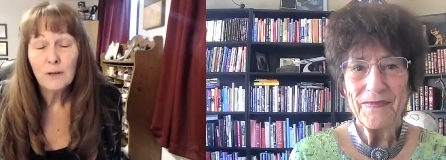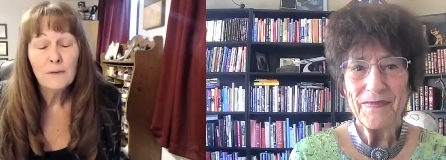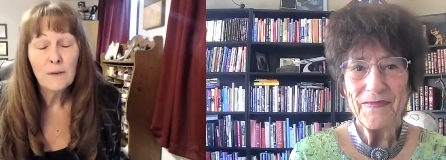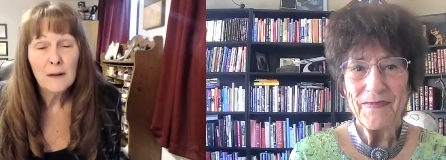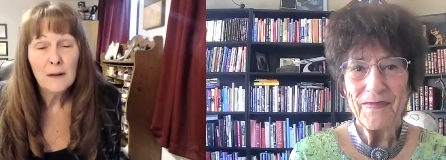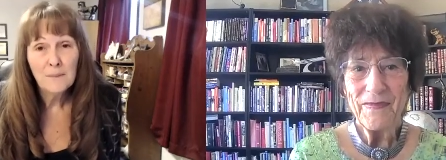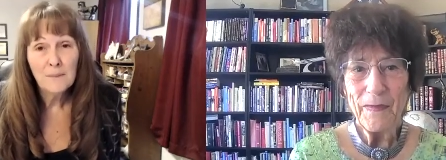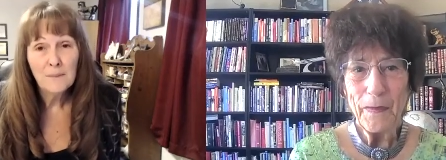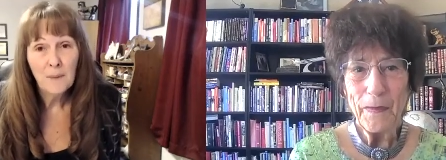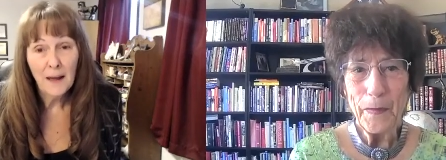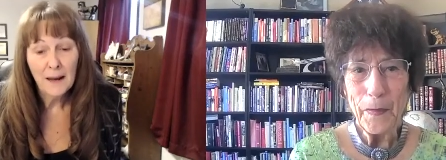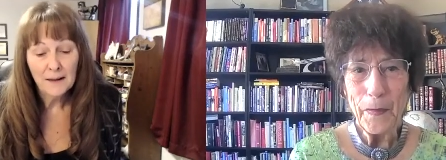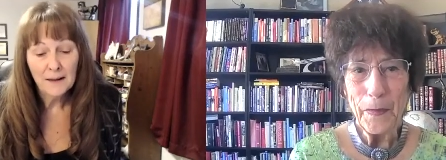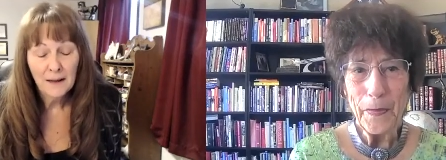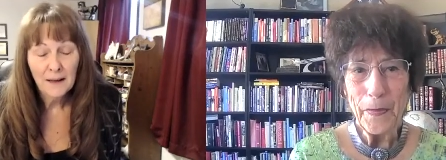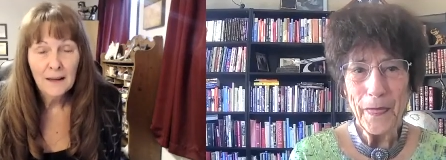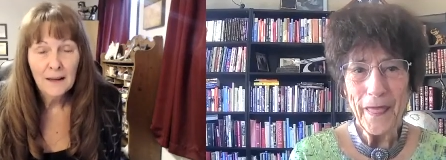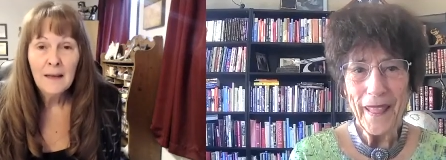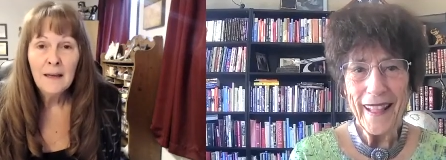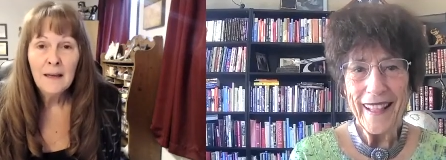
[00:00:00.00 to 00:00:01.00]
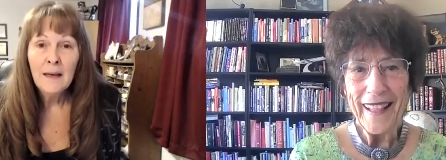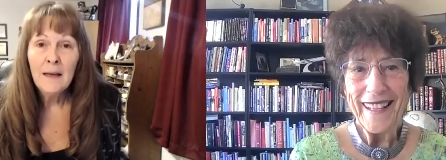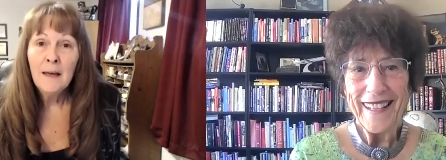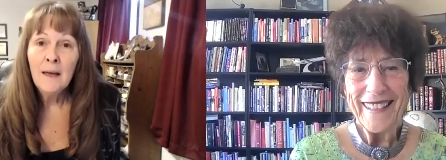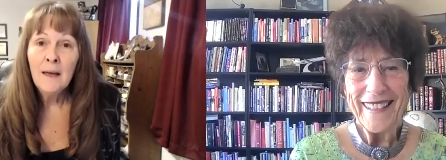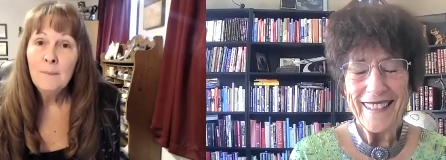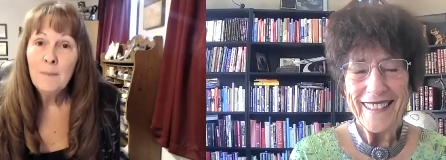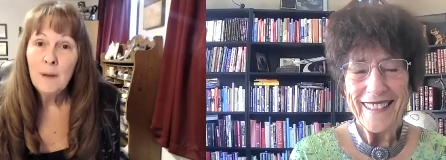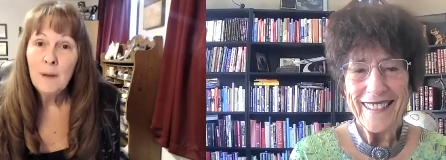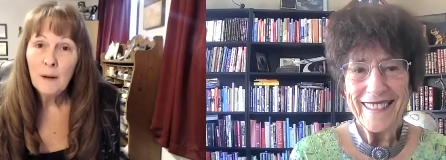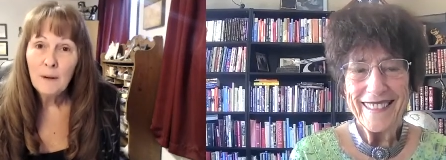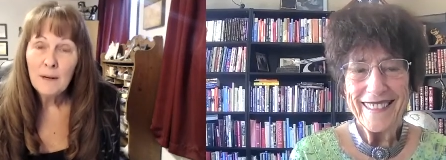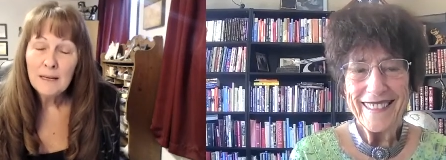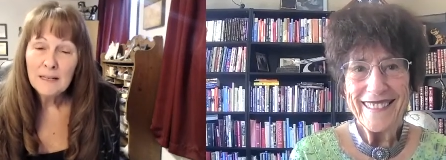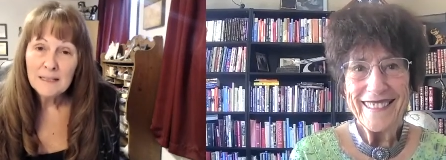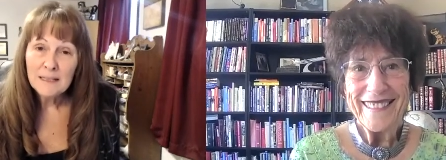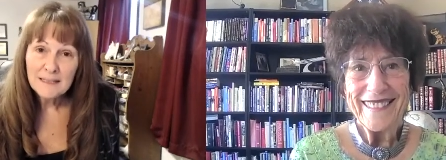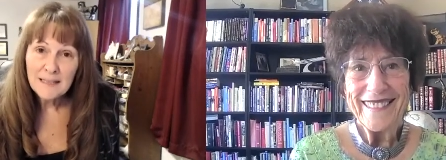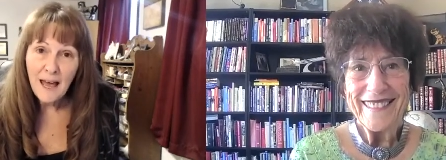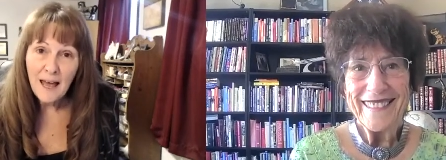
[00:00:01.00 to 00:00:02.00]
Speaker 1: friend of mine,
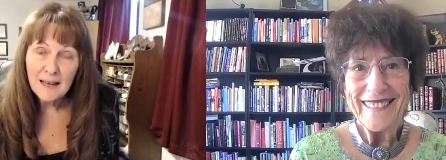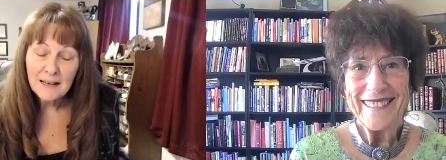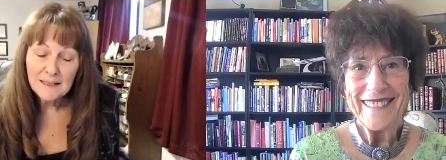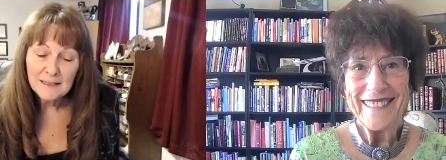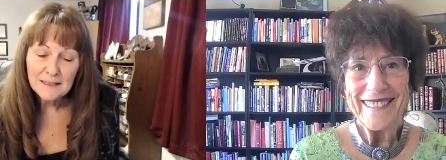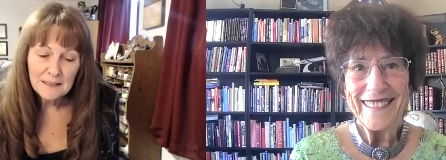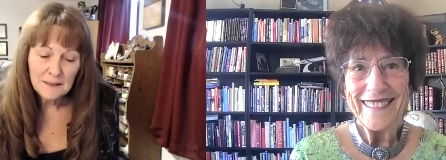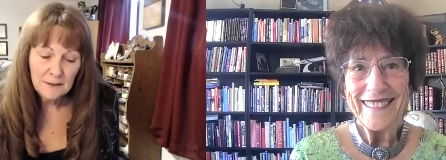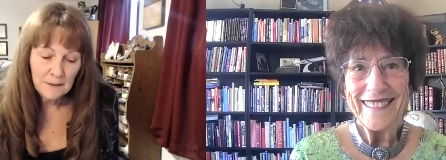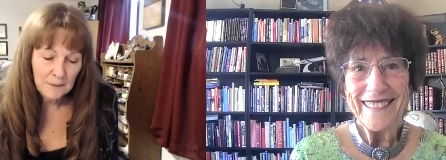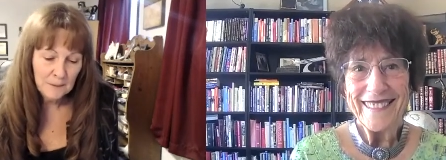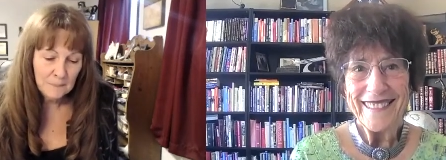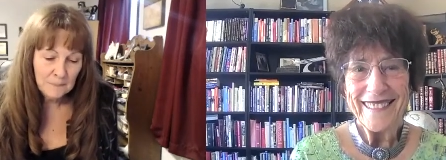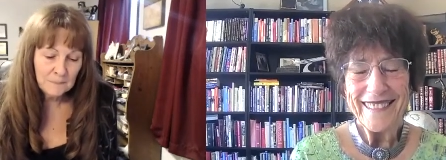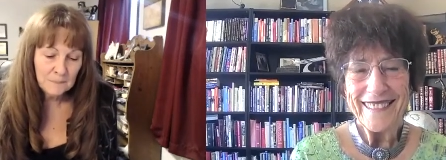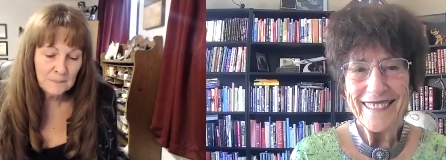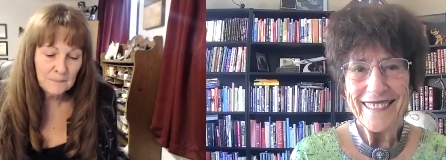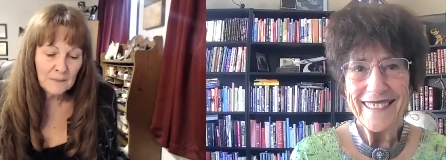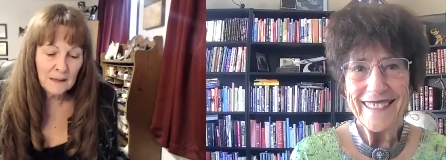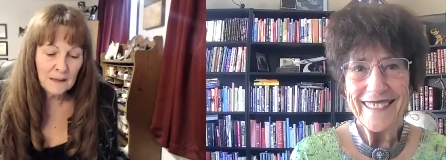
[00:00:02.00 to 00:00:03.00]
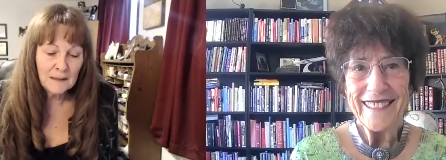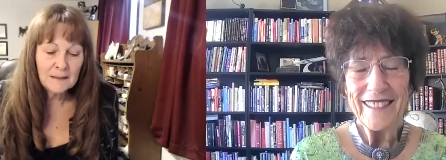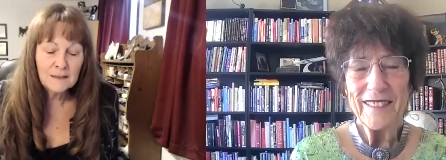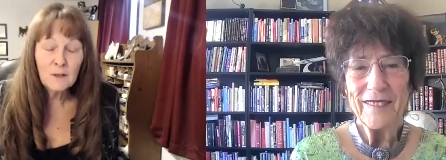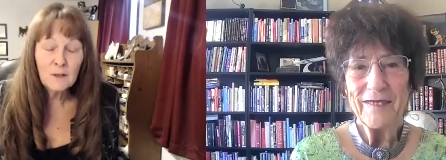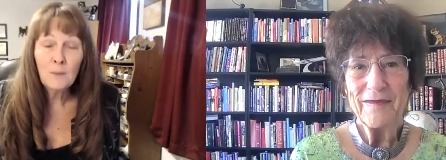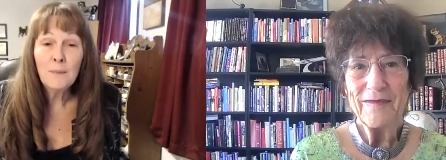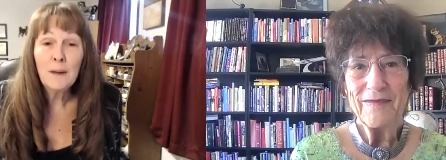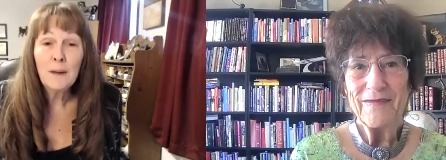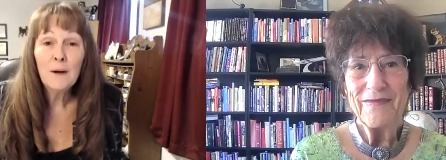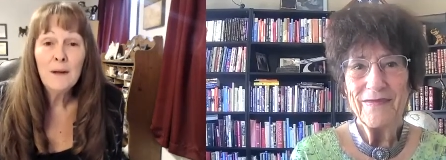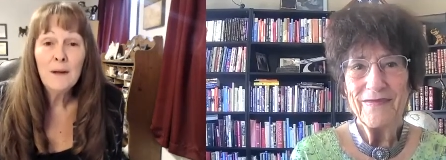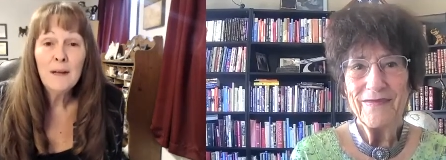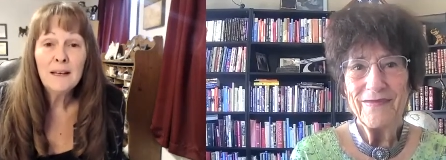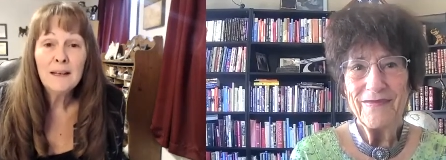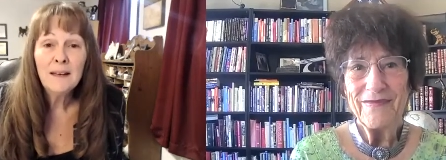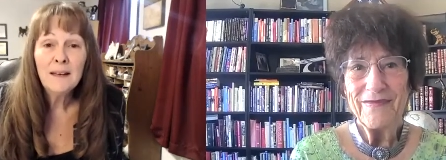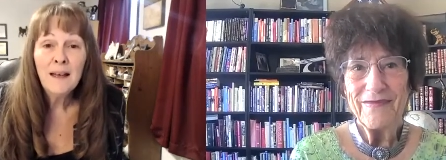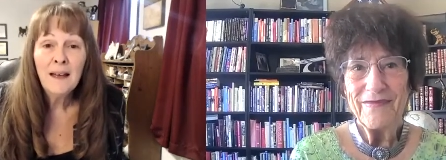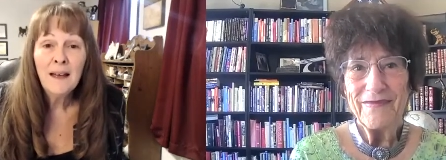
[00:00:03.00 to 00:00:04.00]
Marian Sides. So,
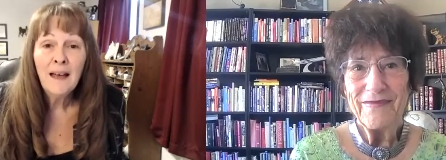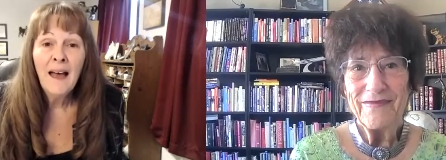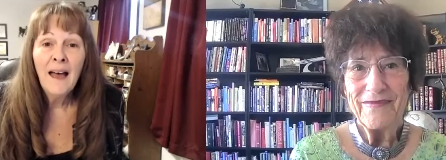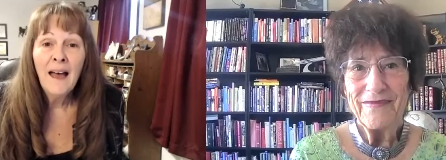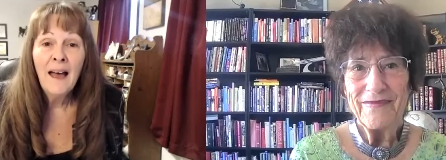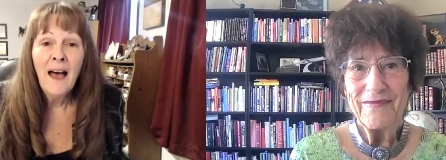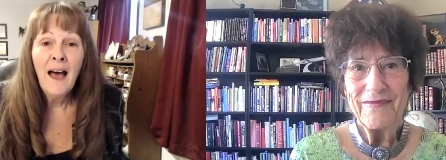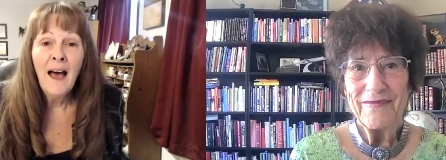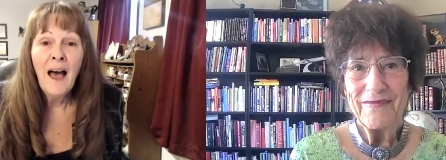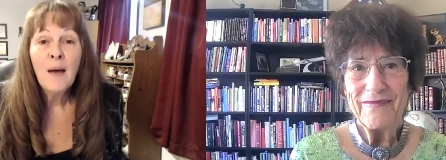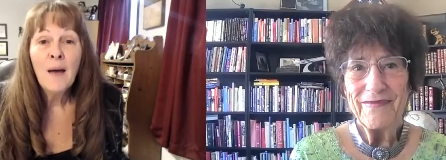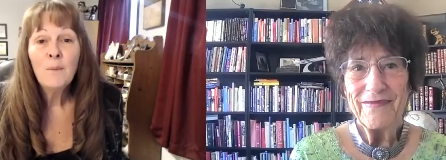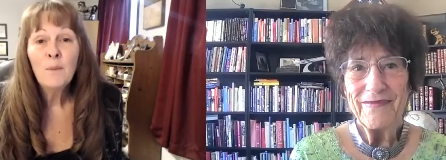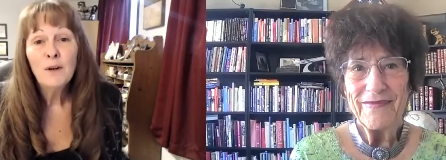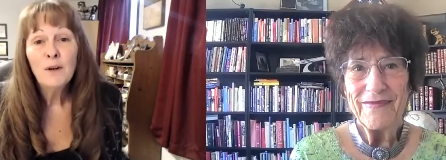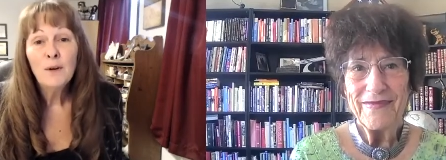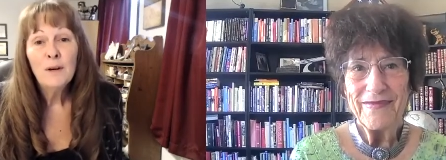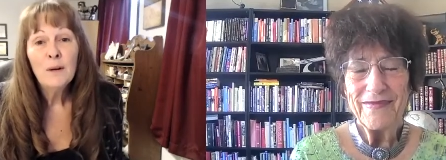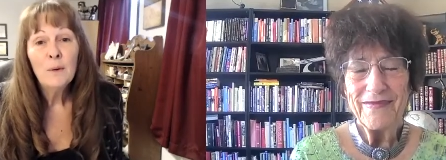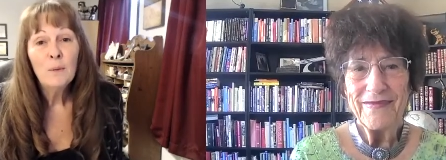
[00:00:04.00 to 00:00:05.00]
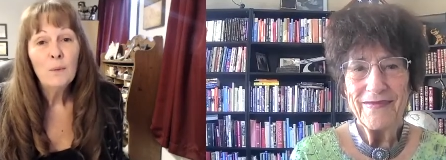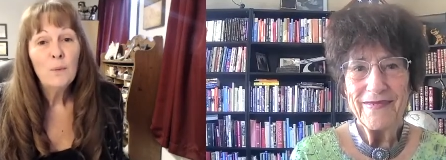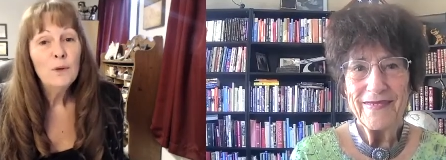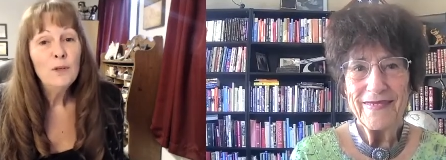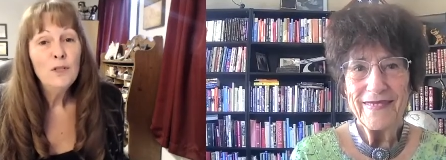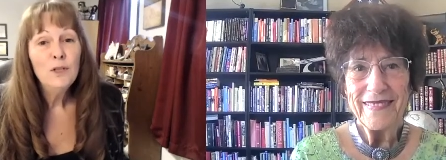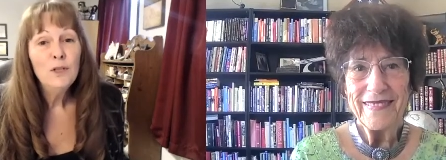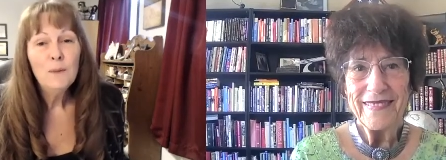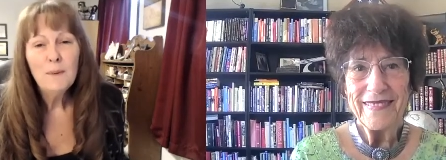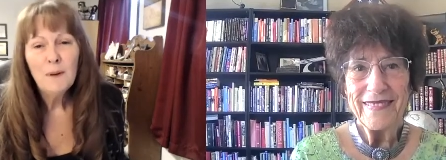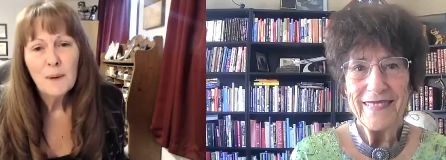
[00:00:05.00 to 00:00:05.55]
Marian, I'm wondering would you be